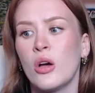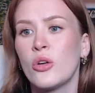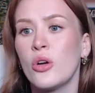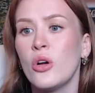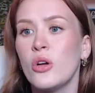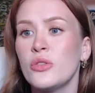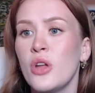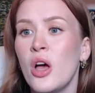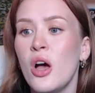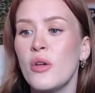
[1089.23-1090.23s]
Girl,
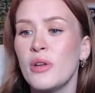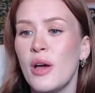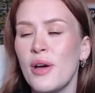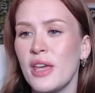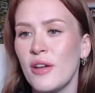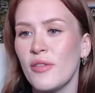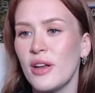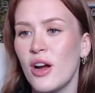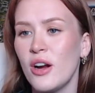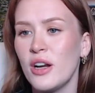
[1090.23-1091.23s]
no. Now I can't
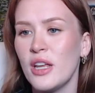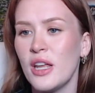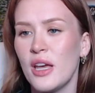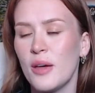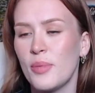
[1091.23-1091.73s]
Red Guardian it.